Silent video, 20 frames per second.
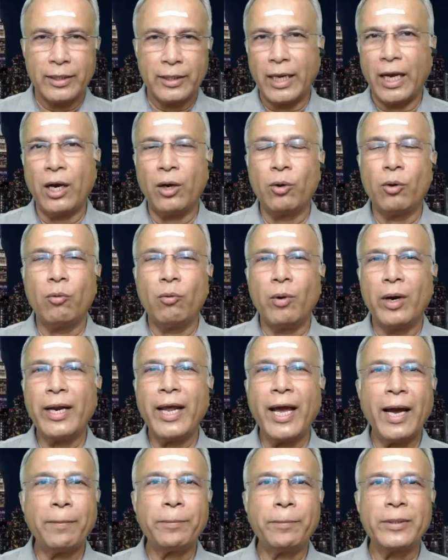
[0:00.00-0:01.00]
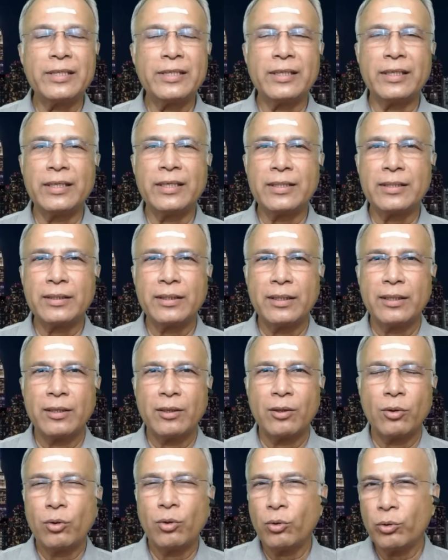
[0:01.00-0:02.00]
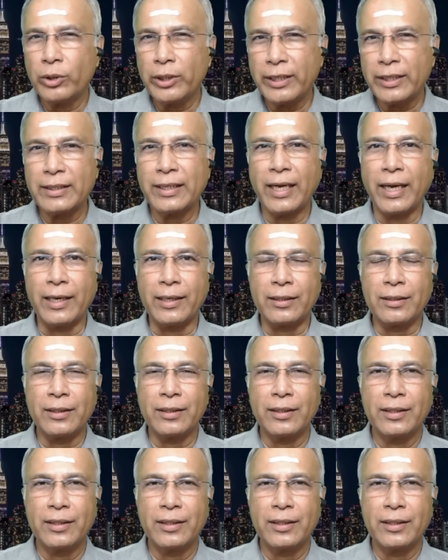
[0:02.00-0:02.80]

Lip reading: Now, what happens is, who did that?